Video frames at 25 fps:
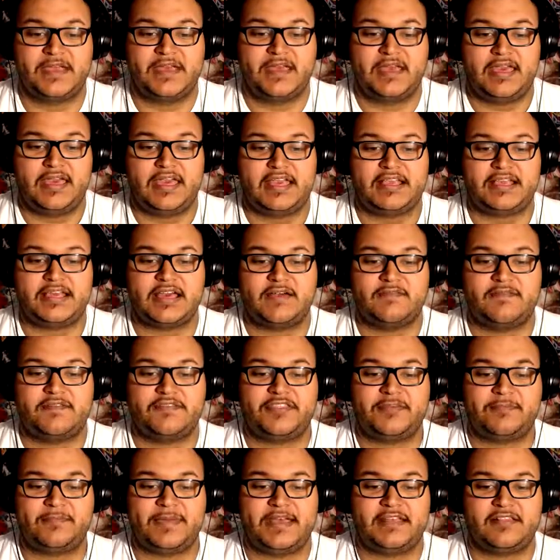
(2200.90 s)
It covered
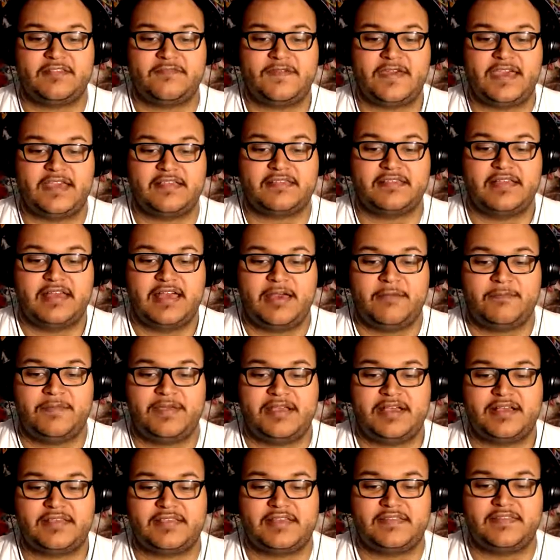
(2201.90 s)
the man's face,
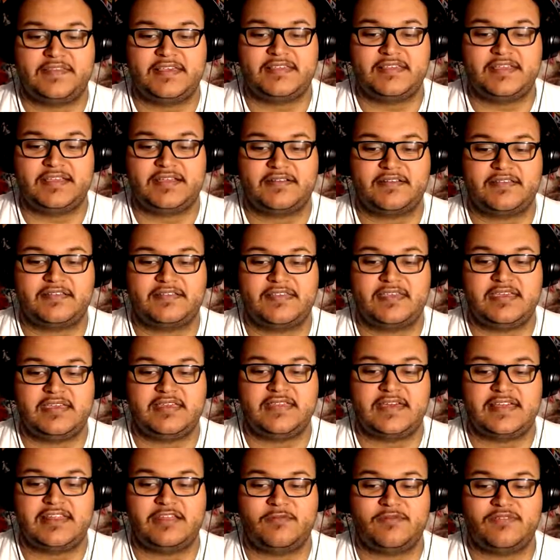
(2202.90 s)
because at least I could see
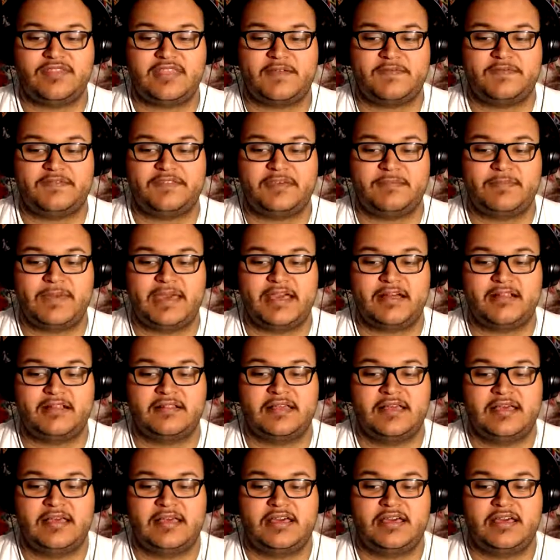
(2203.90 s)
that he was definitely male,